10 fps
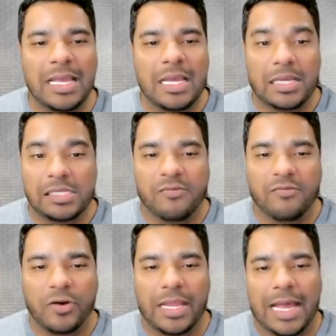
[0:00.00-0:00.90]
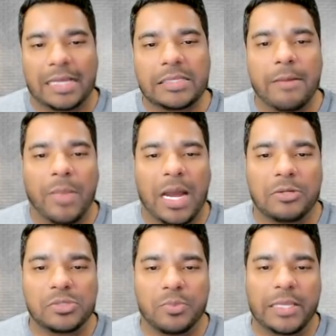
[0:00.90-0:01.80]
nineteen forty Act
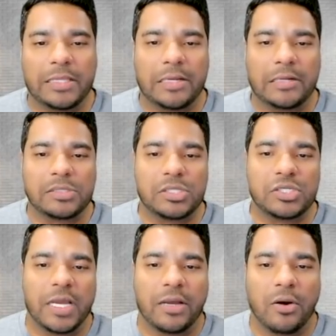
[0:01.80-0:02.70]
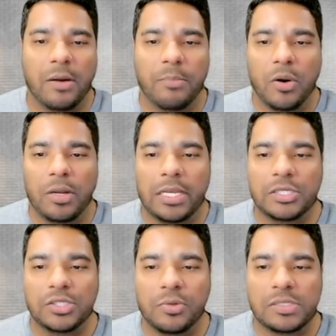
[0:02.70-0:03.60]
empowers regulators to check up on
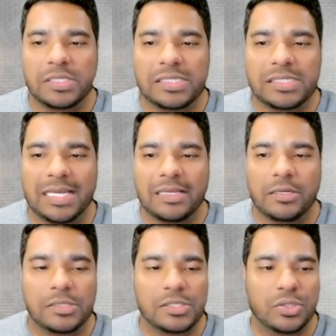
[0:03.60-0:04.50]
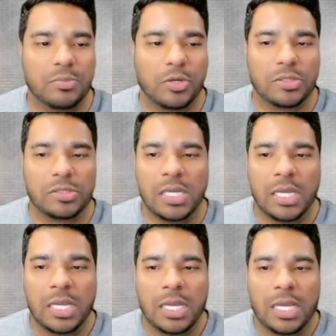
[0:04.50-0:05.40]
issuers and set consumers
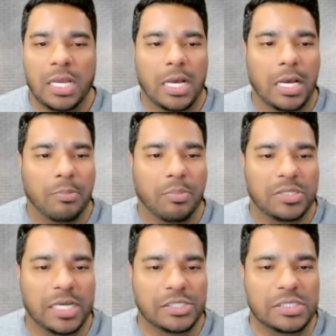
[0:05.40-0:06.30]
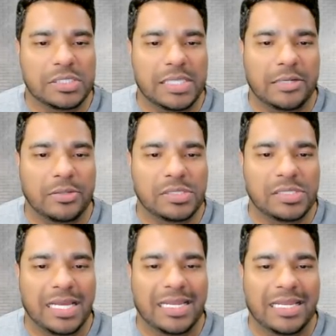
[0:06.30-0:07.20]
uh, protection standards
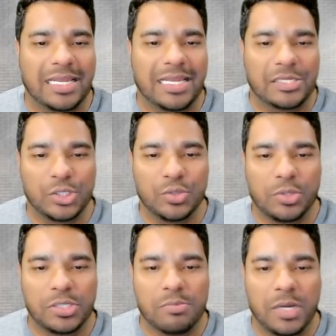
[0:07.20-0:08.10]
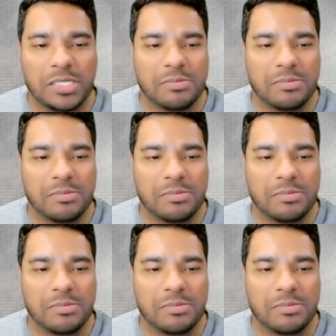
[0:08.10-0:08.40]
that issuers must